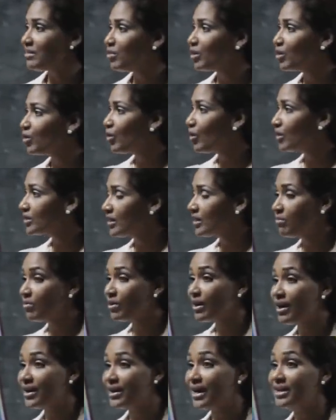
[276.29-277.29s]
will go out
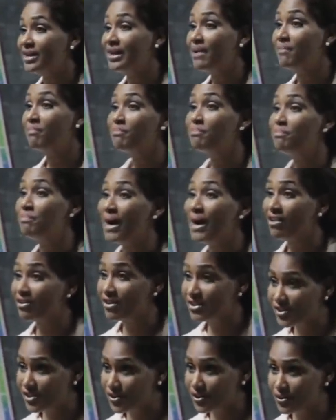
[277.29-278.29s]
abroad and
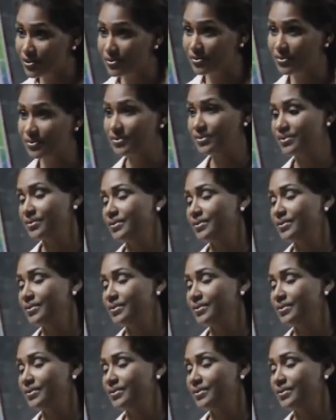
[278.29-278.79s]
embarrass you.